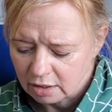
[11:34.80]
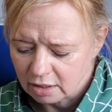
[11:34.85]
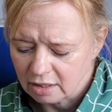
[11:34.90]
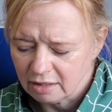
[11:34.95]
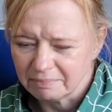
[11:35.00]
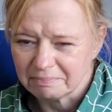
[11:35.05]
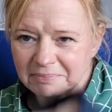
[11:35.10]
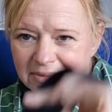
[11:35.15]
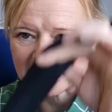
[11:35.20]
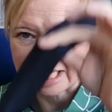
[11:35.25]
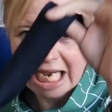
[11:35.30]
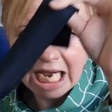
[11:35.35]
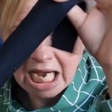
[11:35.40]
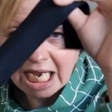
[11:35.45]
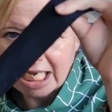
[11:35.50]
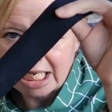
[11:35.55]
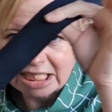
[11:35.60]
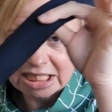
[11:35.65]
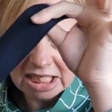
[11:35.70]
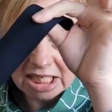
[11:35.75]
the
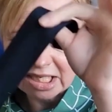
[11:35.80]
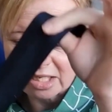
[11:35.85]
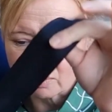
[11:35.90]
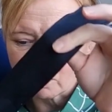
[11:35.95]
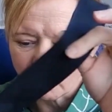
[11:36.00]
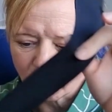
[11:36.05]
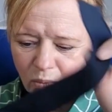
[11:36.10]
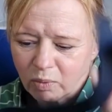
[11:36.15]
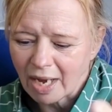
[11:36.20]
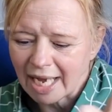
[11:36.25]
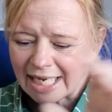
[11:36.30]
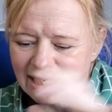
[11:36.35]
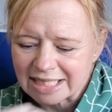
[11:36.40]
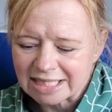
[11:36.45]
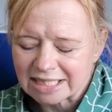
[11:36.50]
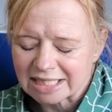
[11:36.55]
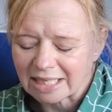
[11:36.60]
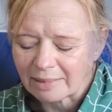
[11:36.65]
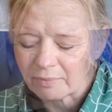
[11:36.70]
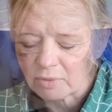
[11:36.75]
ties at the
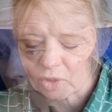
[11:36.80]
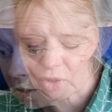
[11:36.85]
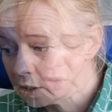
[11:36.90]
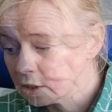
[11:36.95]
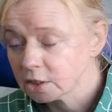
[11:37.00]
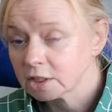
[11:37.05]
waist. I'm not sure.